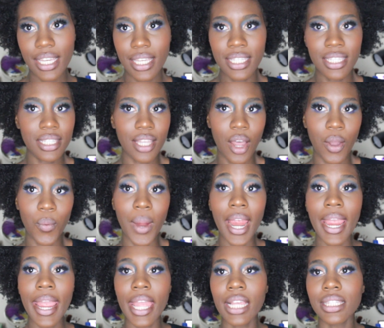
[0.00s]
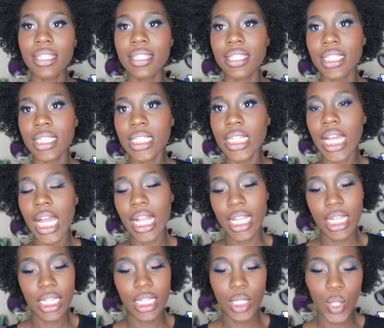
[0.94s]
it's all right. I
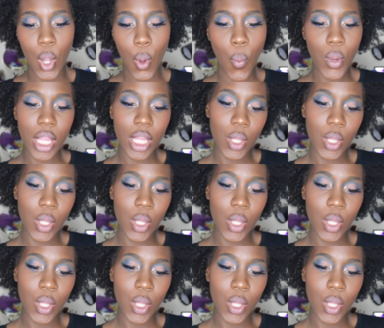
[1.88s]
went